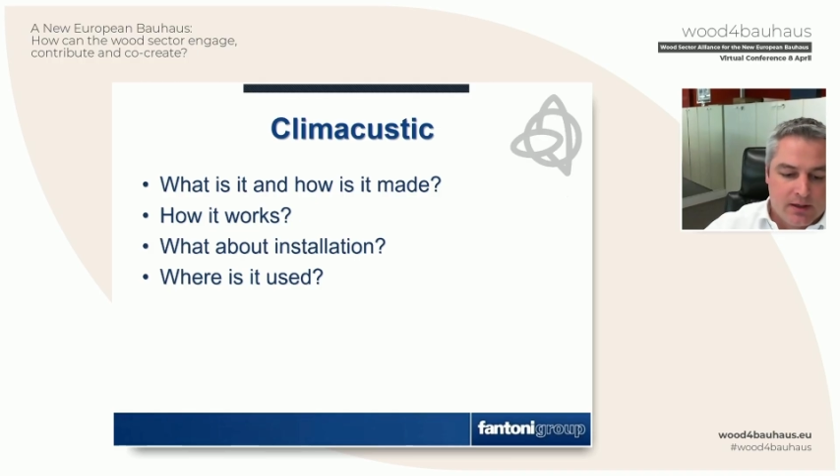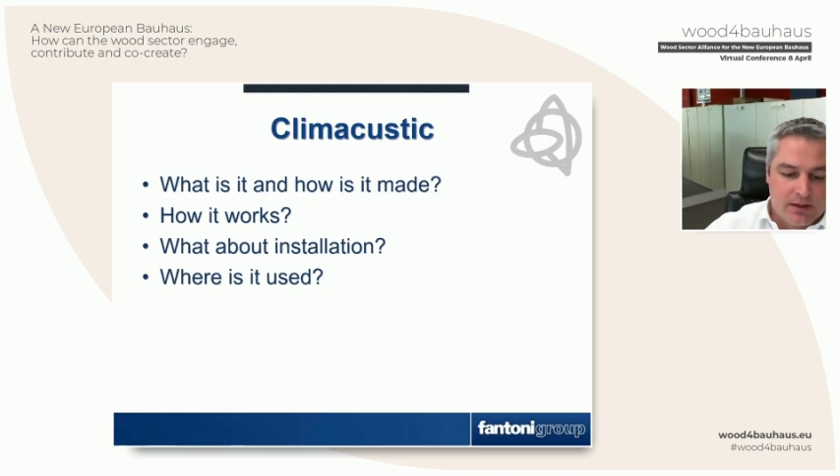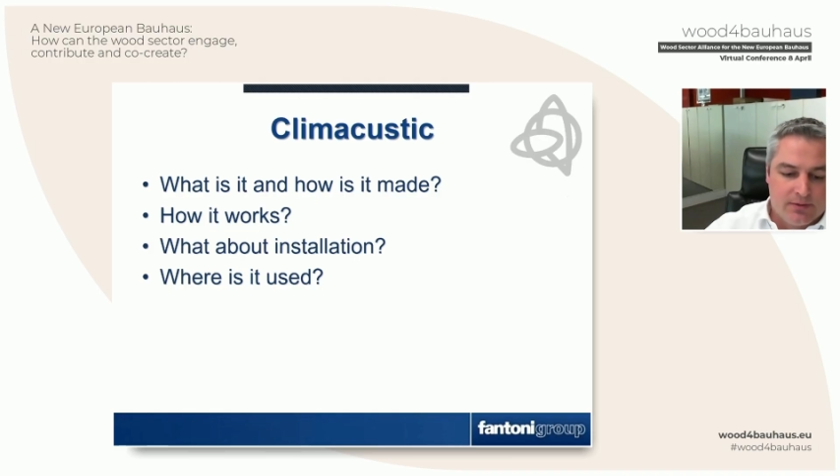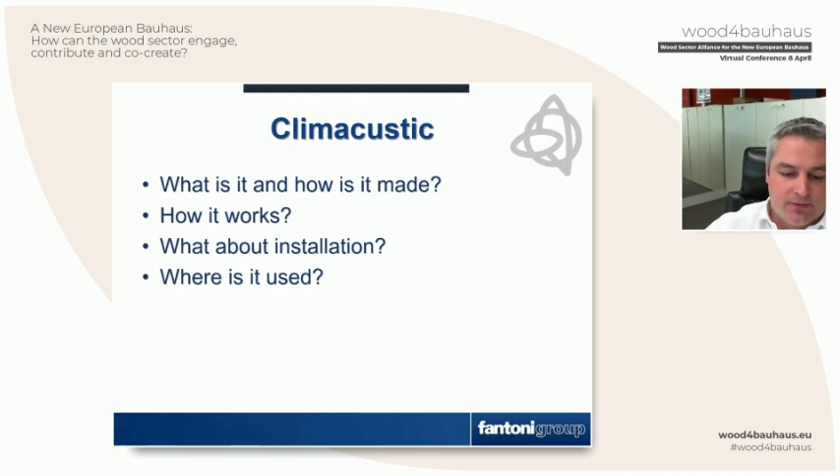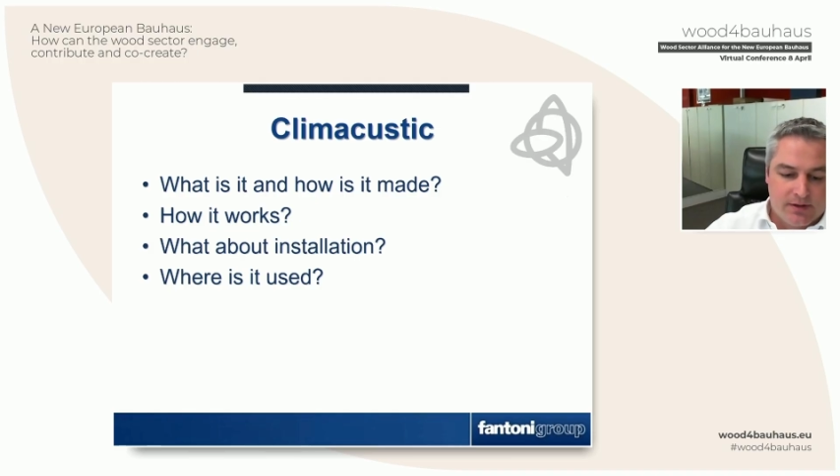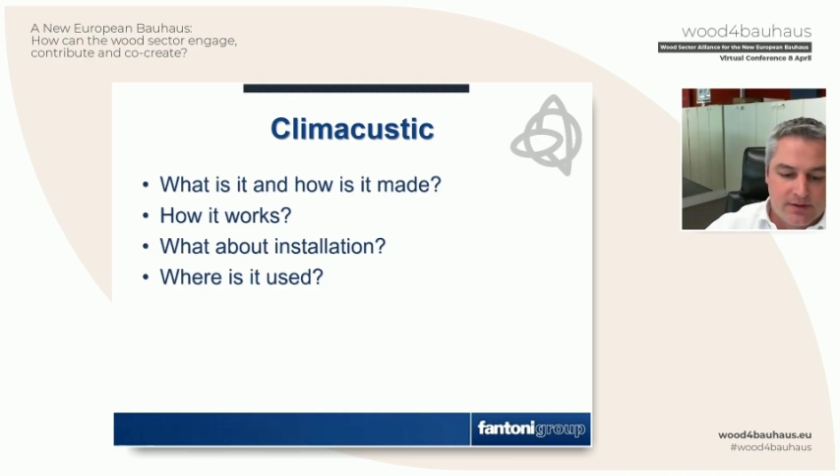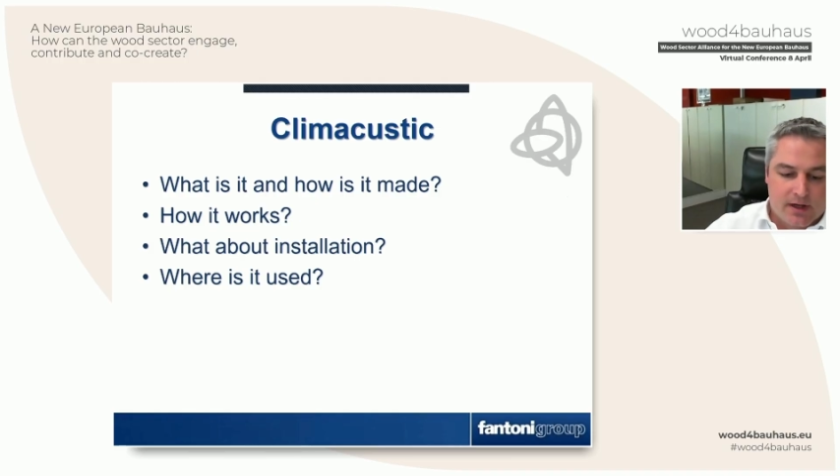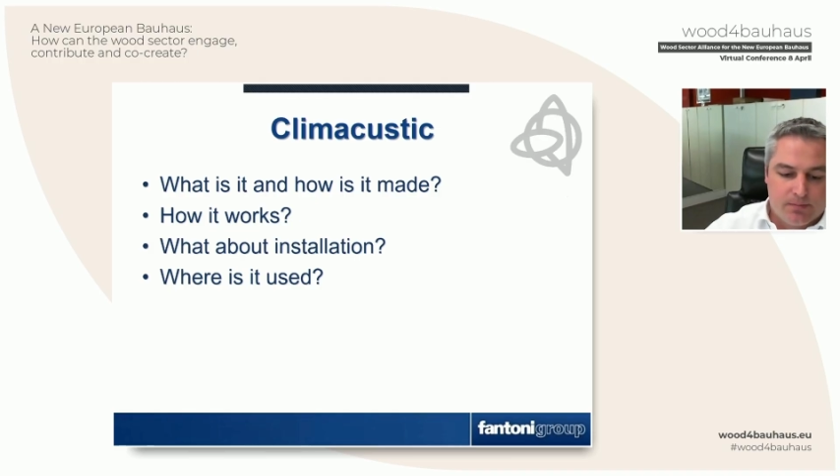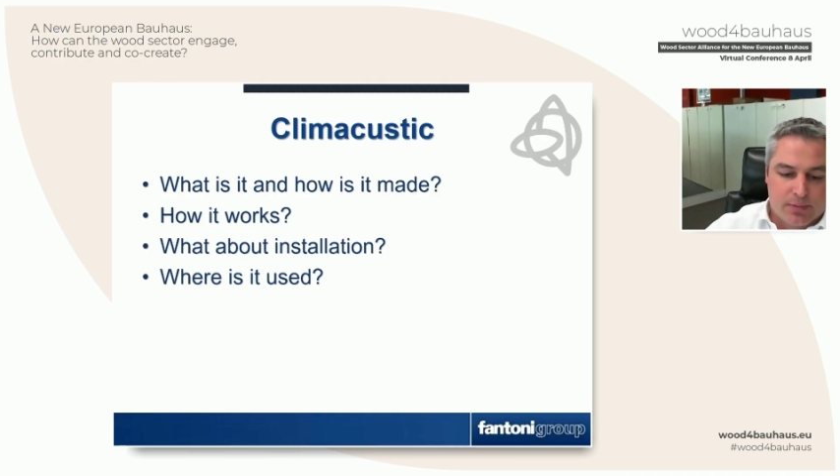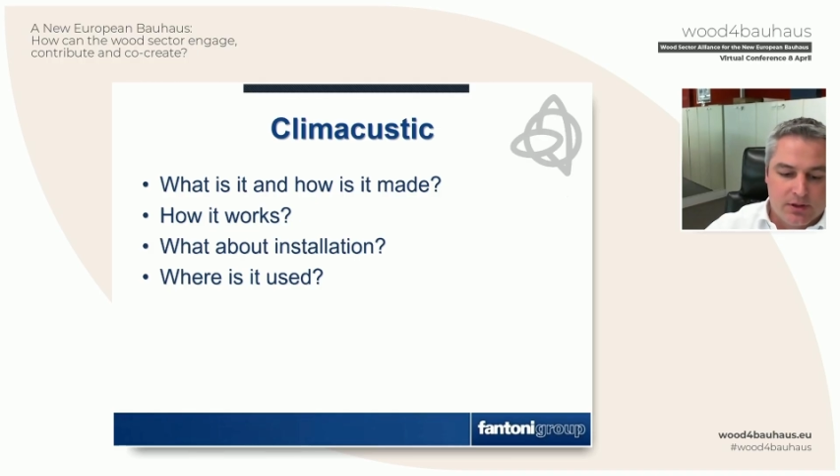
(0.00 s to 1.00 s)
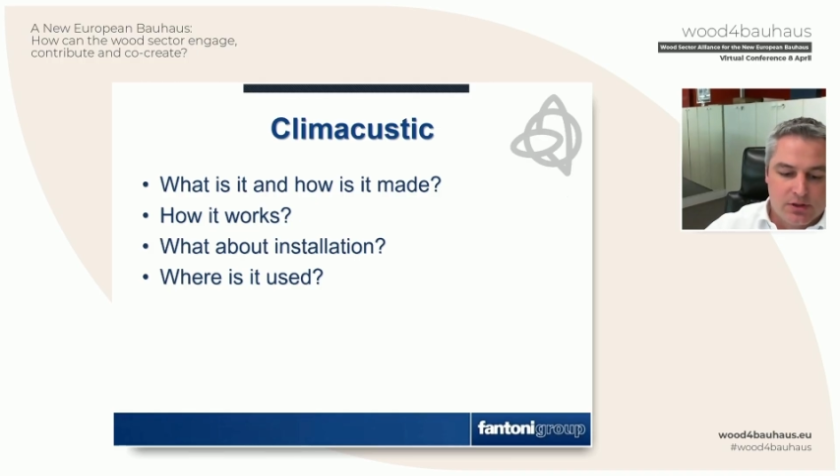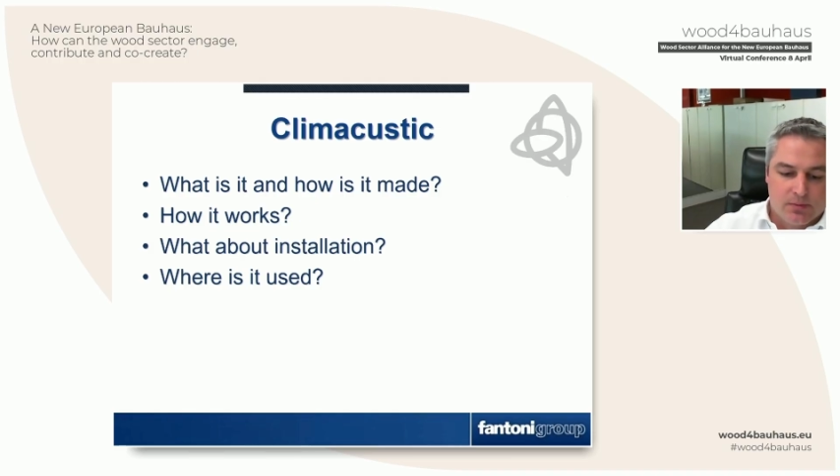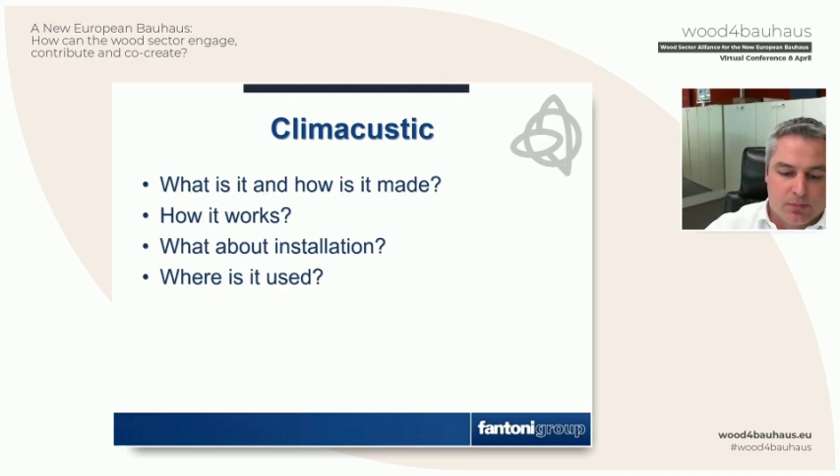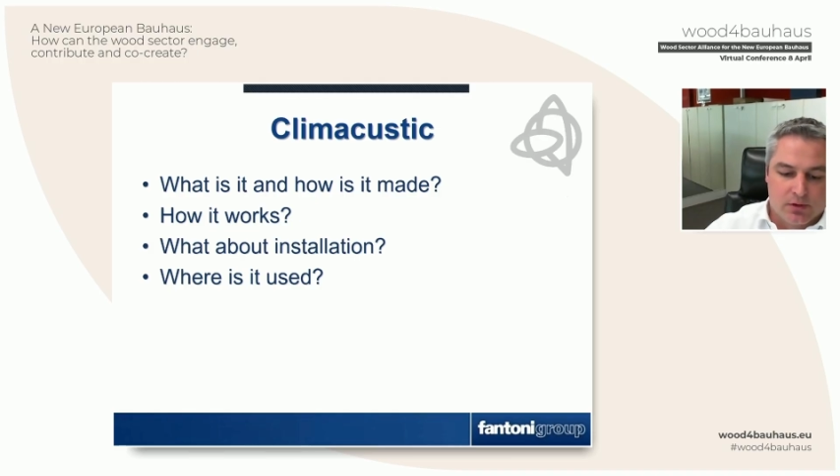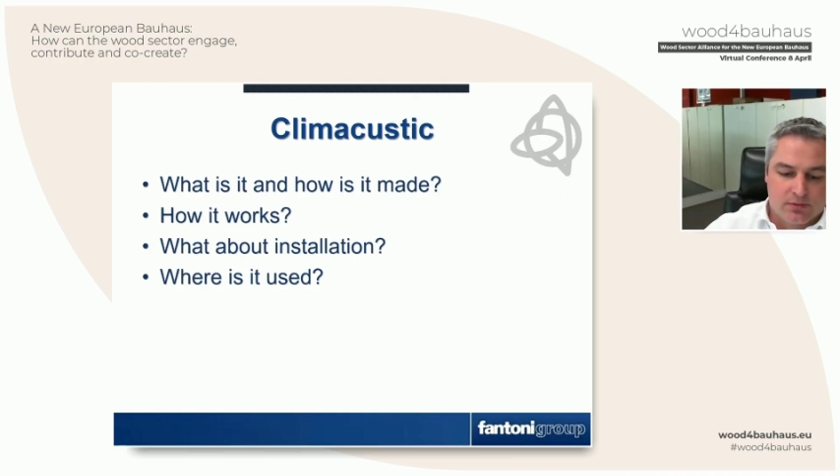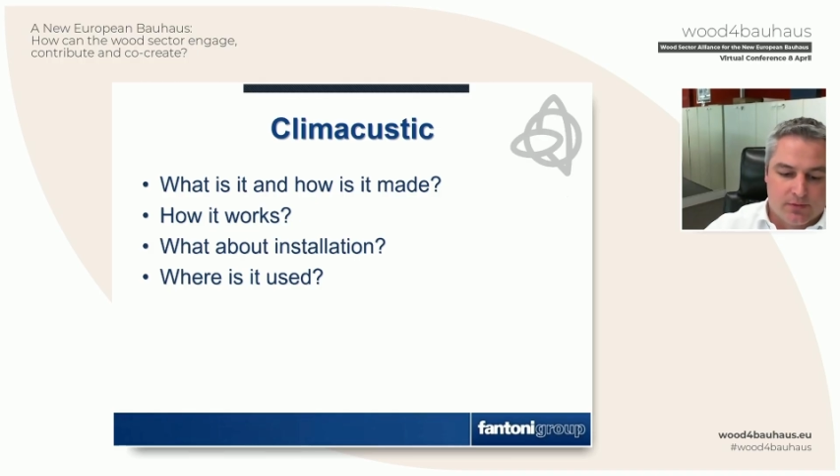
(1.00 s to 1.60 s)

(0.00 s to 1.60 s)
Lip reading: the physical principles